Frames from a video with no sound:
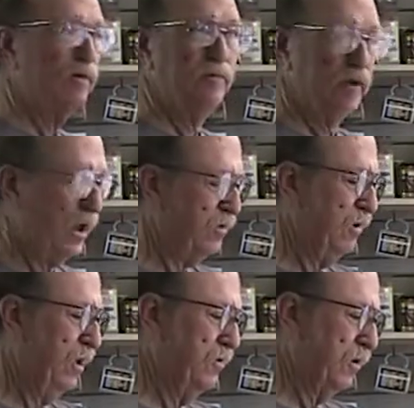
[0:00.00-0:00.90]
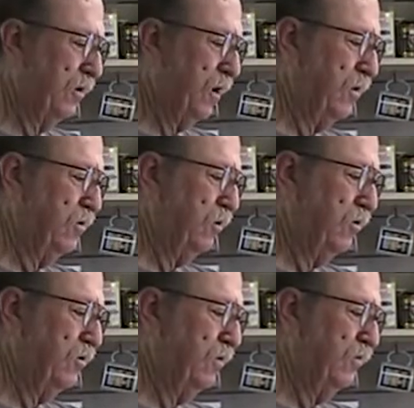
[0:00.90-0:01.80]
flax seeds are a great
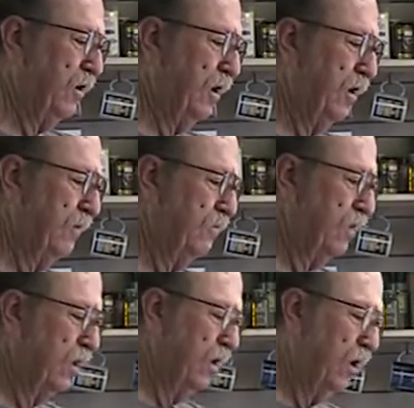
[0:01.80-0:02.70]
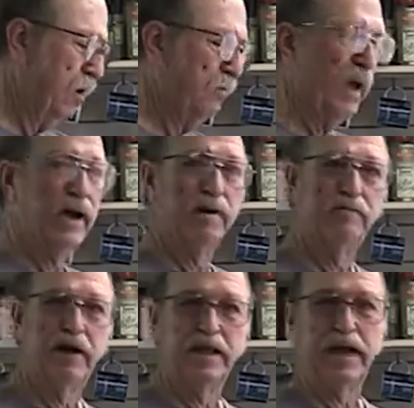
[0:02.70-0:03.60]
source of omega
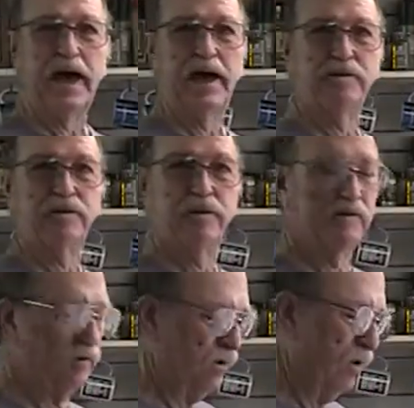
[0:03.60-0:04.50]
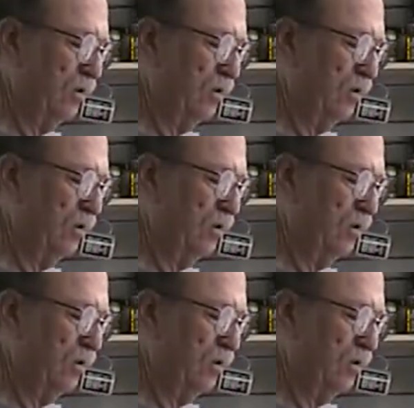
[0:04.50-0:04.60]
fatty acids.